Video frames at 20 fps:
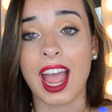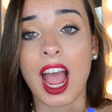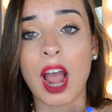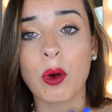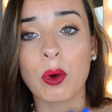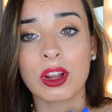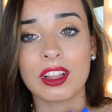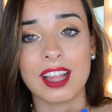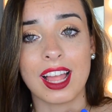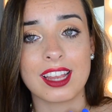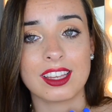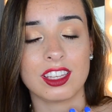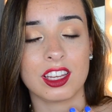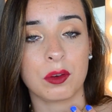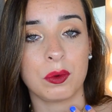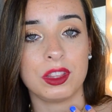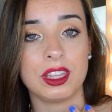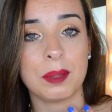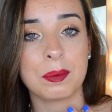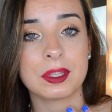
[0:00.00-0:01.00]
Hourglass
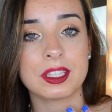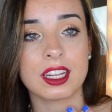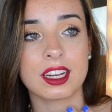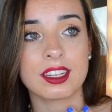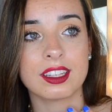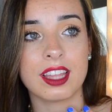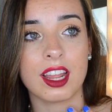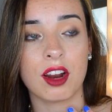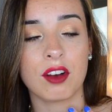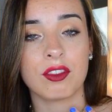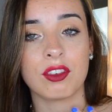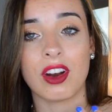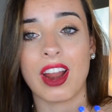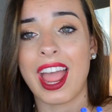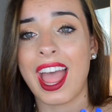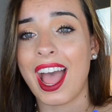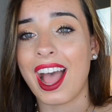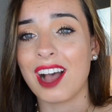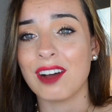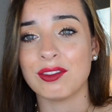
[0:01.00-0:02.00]
liquid lipsticks there for
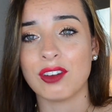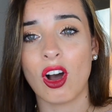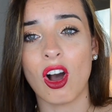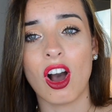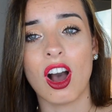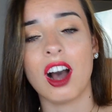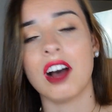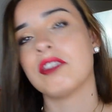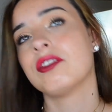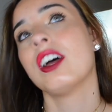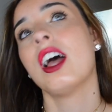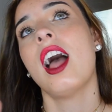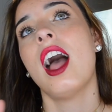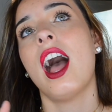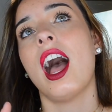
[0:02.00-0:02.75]
half off.